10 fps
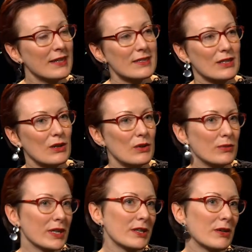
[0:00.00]
So
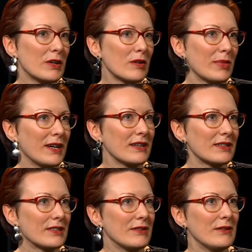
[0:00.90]
we're going back
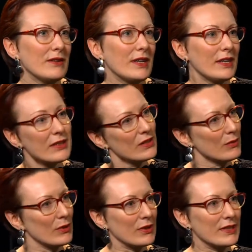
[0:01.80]
to
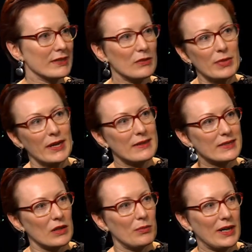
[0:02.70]
interwar debates
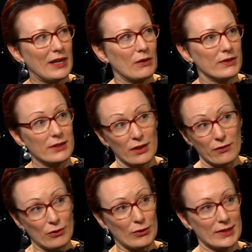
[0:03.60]
about
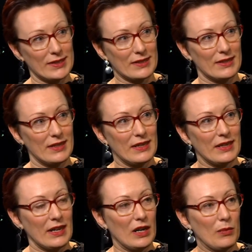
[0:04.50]
divorce,
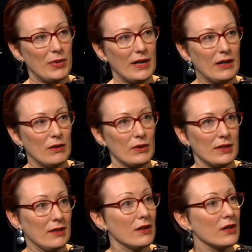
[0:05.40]
about
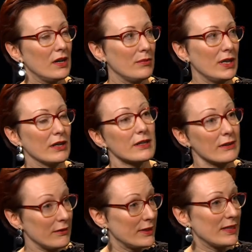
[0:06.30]

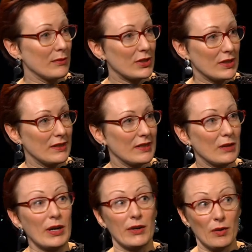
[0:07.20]
contraception,
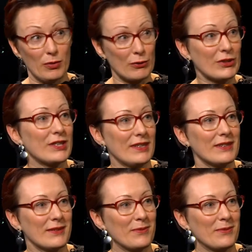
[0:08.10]
about abortion.